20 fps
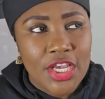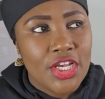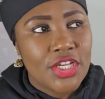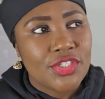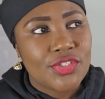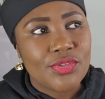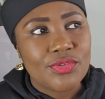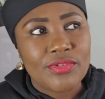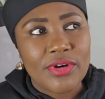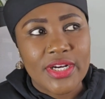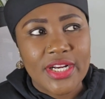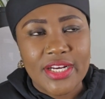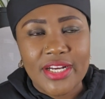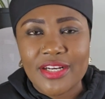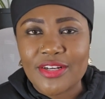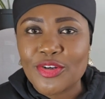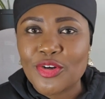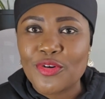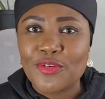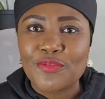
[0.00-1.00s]
So rather
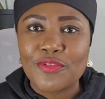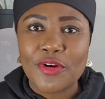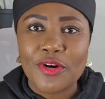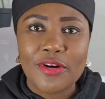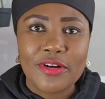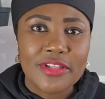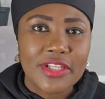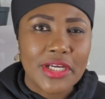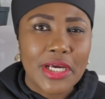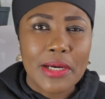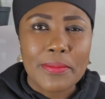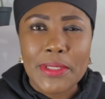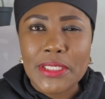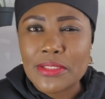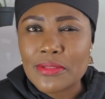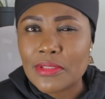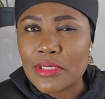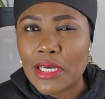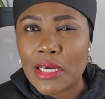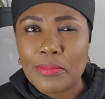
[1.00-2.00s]
than go for all the
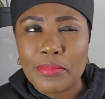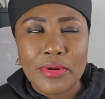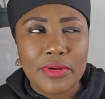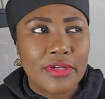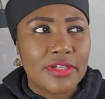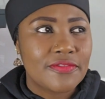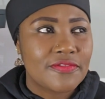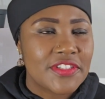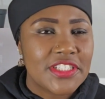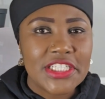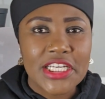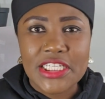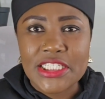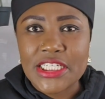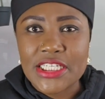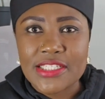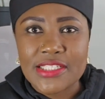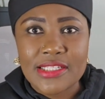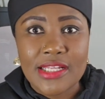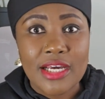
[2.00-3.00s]
Amazon, Apple, Nvidia,
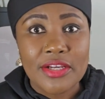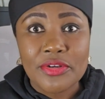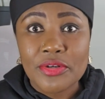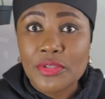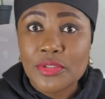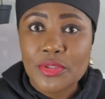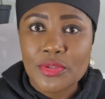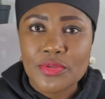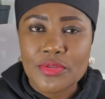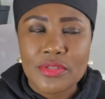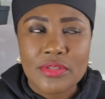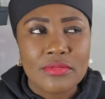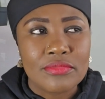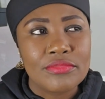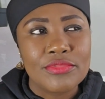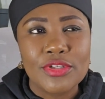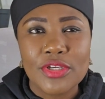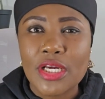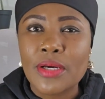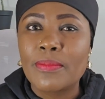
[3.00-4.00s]
Tesla, and all those,
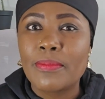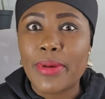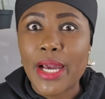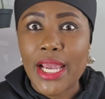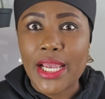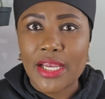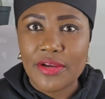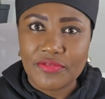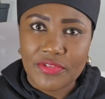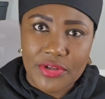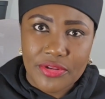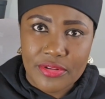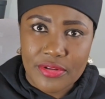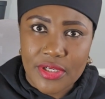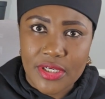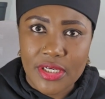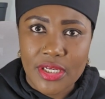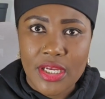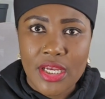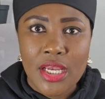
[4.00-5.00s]
you can buy
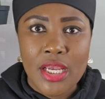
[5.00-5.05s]
everything.